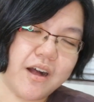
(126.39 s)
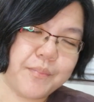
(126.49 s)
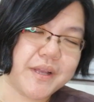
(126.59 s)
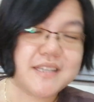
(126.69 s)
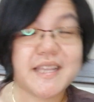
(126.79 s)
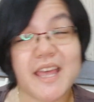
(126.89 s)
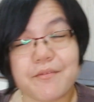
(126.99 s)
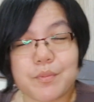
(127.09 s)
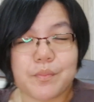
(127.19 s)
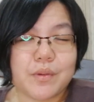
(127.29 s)
because I have
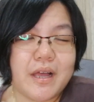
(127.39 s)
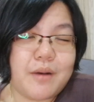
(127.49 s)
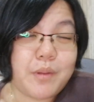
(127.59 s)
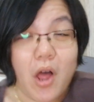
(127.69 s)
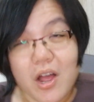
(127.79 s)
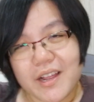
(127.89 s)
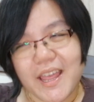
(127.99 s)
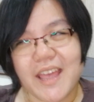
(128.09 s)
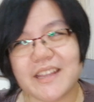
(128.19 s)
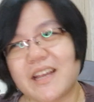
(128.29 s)
a blog
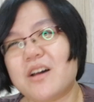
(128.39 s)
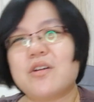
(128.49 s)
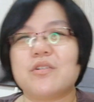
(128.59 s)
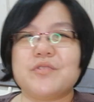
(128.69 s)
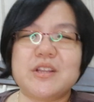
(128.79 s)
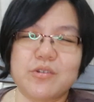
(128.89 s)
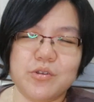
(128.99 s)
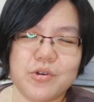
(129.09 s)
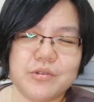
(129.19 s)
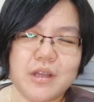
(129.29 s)
at
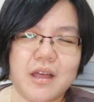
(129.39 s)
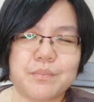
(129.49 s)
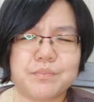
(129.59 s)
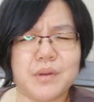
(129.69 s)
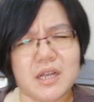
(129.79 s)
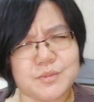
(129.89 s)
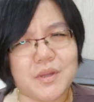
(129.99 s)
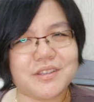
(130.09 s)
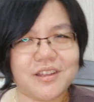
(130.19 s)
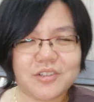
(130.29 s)

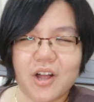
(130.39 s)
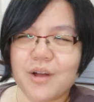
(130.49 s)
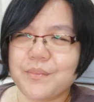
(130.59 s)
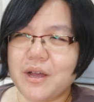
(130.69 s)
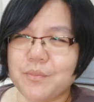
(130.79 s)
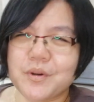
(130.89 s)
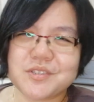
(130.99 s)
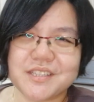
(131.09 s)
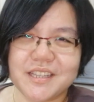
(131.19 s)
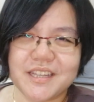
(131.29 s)
relolo.blogspot.com. I'll
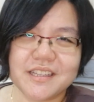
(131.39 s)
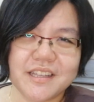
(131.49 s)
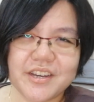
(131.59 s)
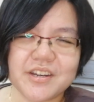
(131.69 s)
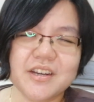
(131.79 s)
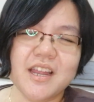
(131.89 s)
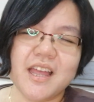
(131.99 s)
post the link later.